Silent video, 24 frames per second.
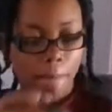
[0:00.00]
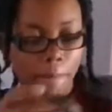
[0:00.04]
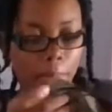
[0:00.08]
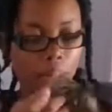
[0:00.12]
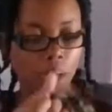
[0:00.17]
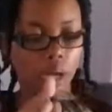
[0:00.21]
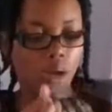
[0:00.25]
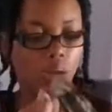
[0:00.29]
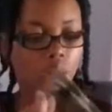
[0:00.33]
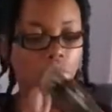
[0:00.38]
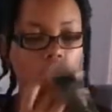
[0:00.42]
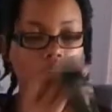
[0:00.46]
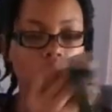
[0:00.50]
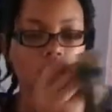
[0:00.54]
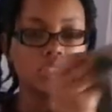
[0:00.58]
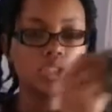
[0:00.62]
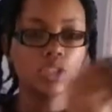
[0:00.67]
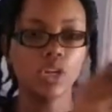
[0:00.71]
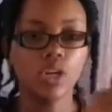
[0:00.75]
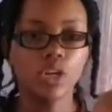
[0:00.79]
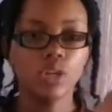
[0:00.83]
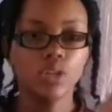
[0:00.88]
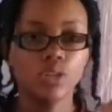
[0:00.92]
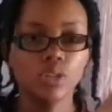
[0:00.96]

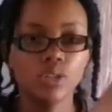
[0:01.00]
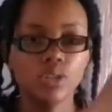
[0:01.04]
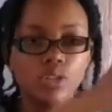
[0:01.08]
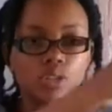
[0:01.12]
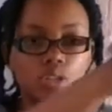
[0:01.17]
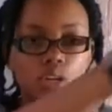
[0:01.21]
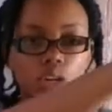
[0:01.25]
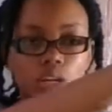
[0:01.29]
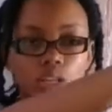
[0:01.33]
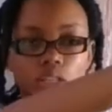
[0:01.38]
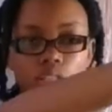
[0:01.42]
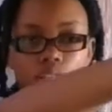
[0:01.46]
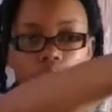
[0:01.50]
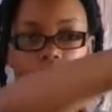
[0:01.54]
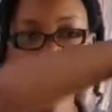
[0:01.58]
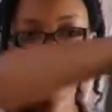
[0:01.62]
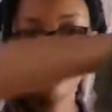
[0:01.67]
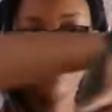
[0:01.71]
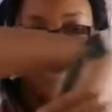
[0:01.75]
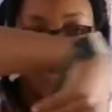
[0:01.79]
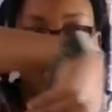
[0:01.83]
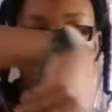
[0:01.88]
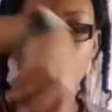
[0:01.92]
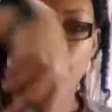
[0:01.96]
You guys can
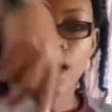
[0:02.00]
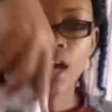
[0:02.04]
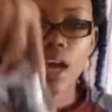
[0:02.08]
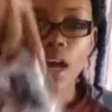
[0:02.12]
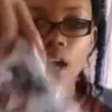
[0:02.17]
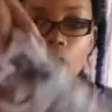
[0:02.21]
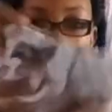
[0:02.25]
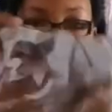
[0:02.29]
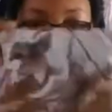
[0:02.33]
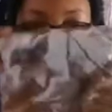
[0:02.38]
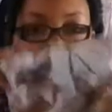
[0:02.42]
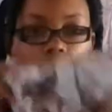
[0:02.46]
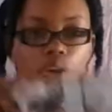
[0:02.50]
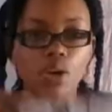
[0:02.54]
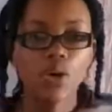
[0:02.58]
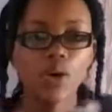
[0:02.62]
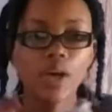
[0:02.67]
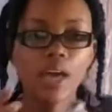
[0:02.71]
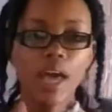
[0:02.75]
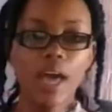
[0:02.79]
put it on your